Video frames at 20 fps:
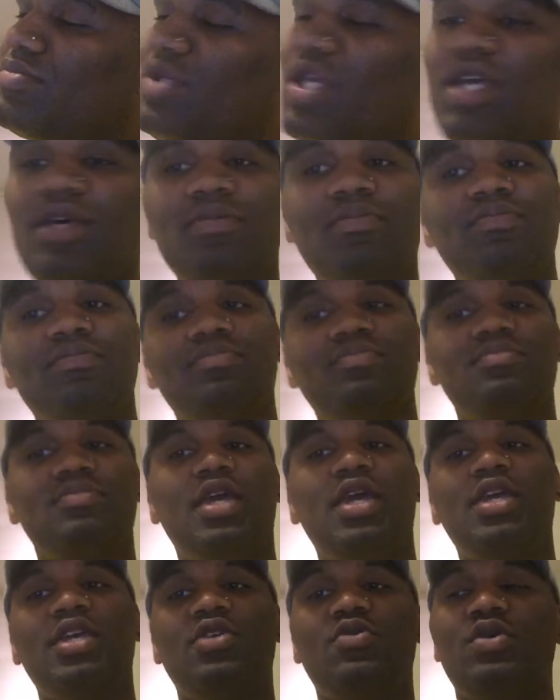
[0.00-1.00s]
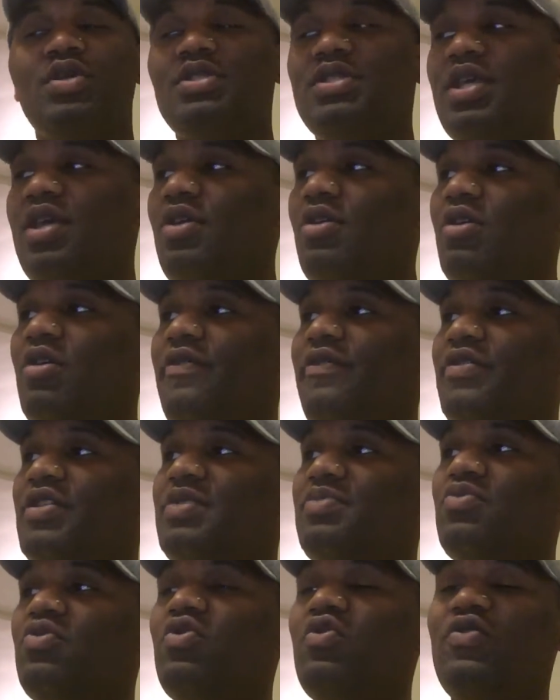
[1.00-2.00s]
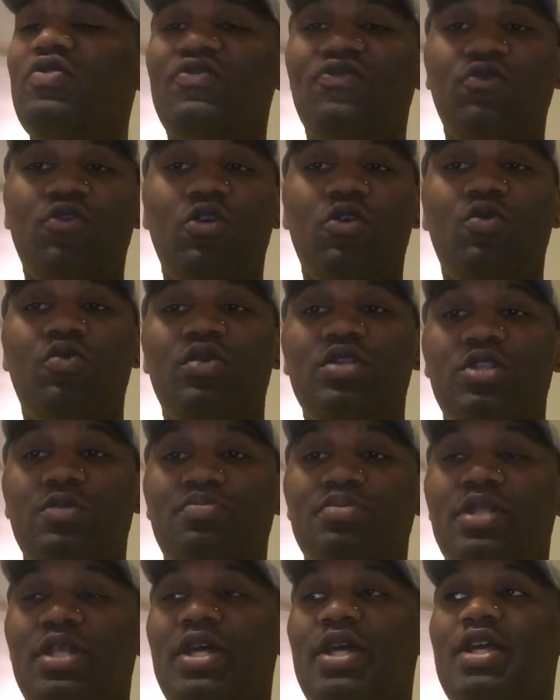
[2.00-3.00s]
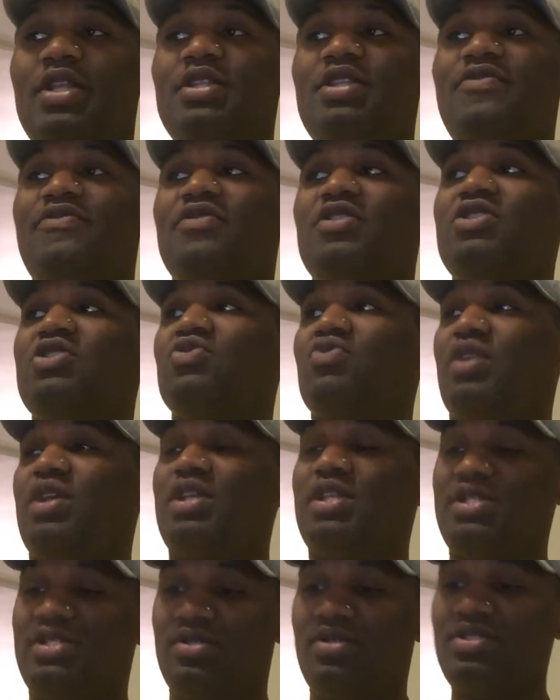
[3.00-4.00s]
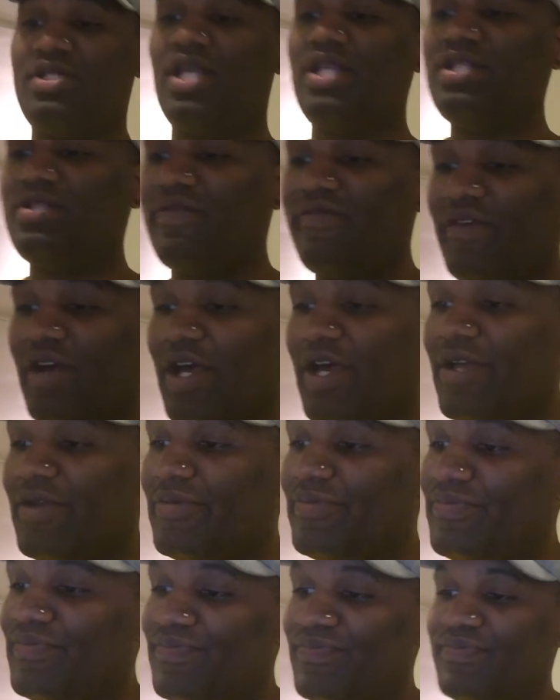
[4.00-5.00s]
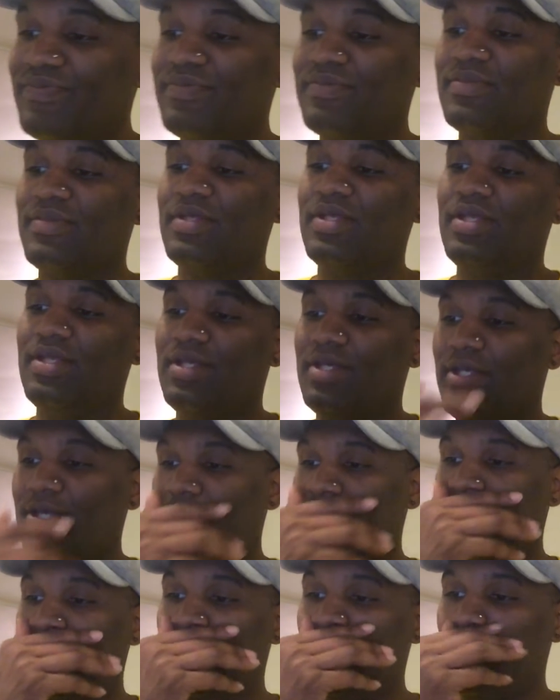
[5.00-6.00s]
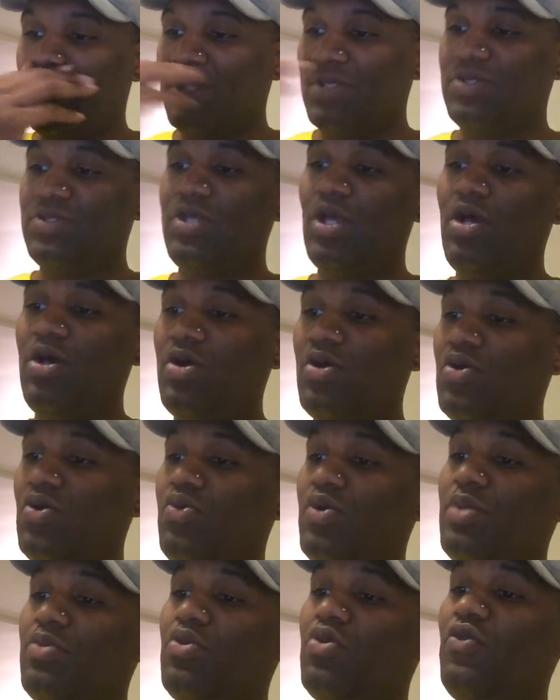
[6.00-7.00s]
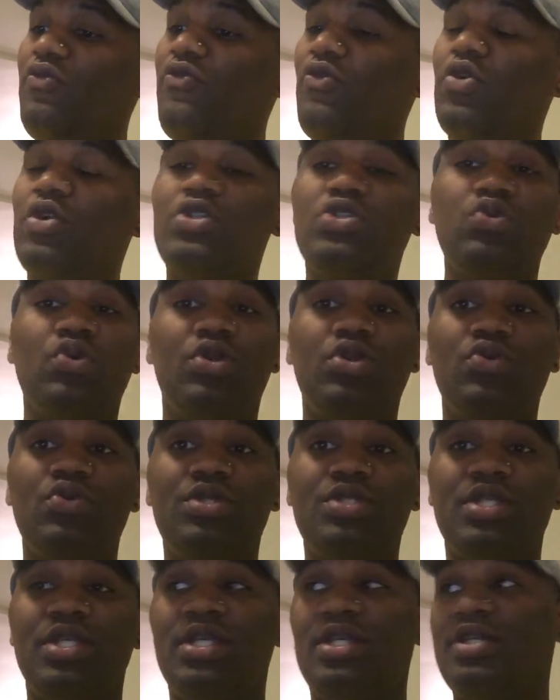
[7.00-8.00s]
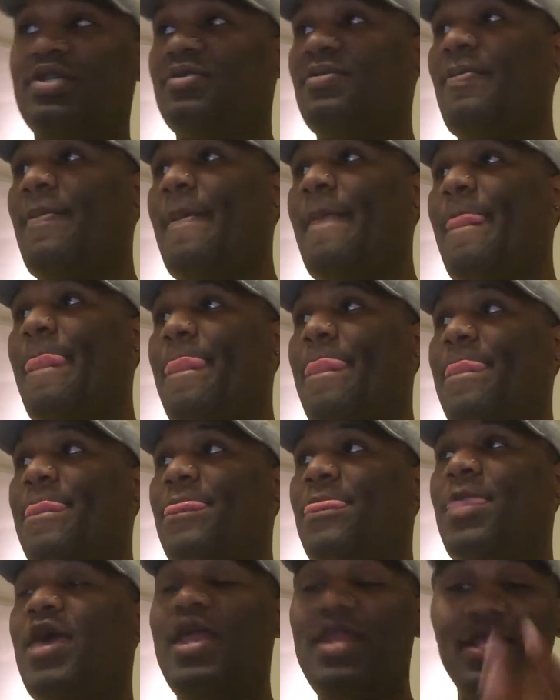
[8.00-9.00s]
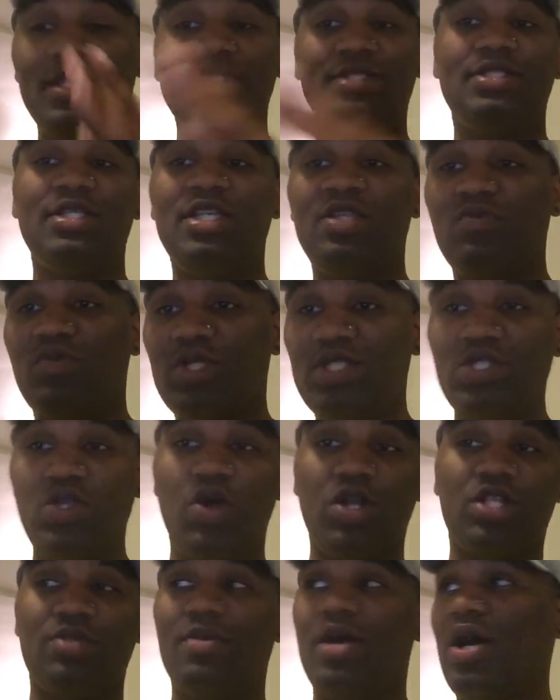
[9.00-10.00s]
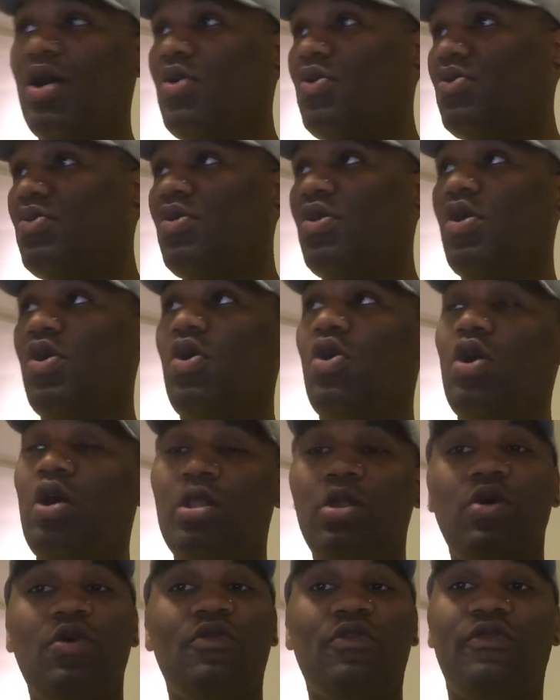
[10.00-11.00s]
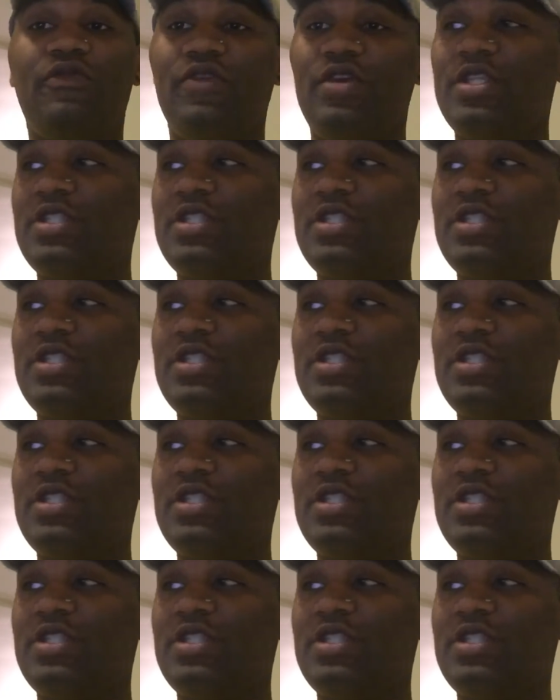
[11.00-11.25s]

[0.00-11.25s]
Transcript: yeah, the AUSA office moves forward with the plans for Dre to still testify. So we move forward to a new scene. And this scene was talked about all over